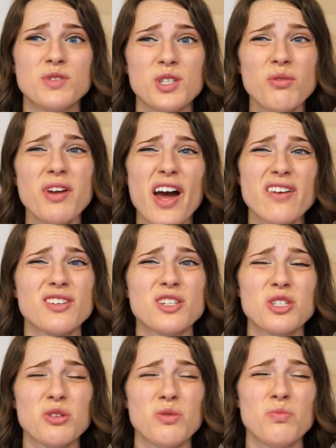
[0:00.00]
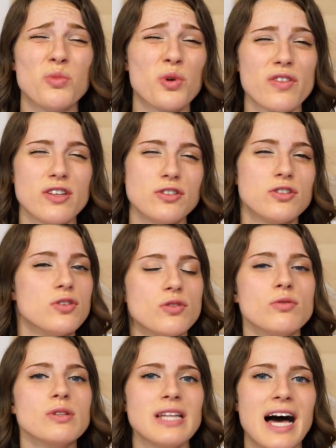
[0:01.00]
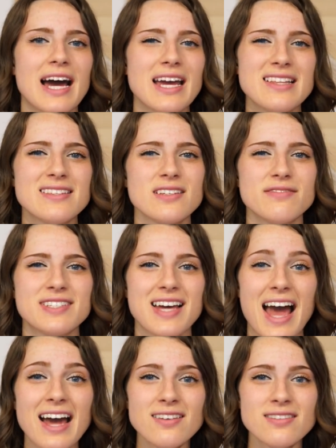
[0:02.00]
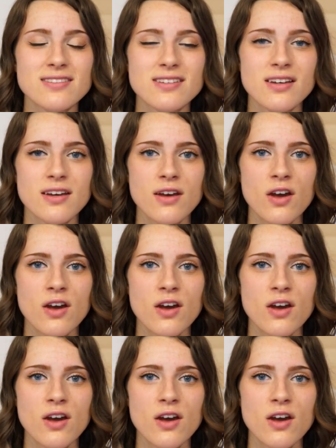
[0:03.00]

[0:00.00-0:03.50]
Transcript: don't ever do more than two lines of text